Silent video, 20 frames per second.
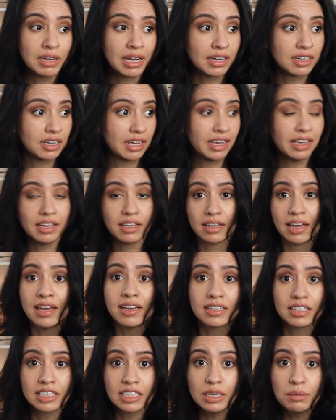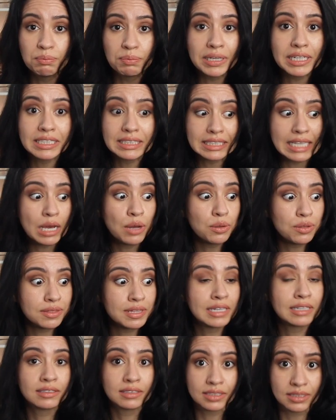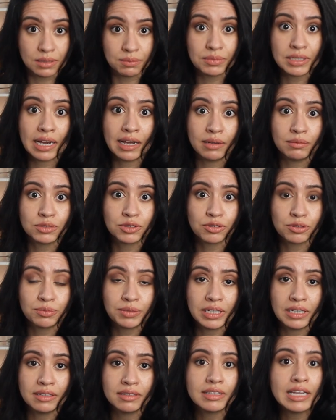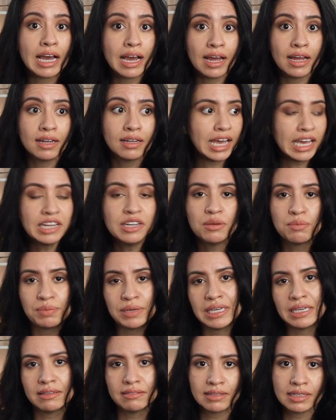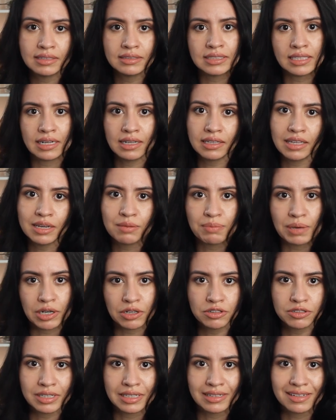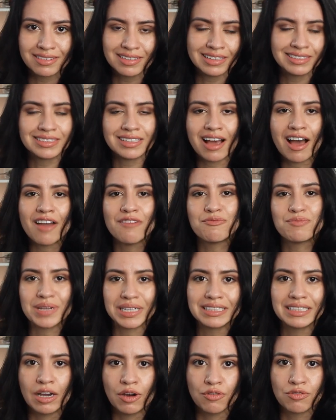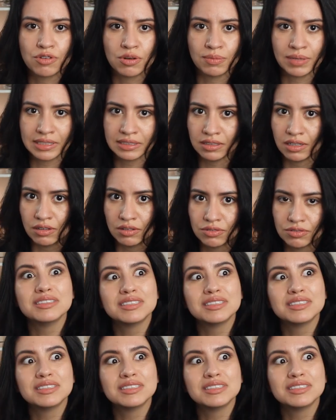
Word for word: I, heck, heck, he picks out things sometimes for me that end up being things that I like better than the things I've picked out for myself.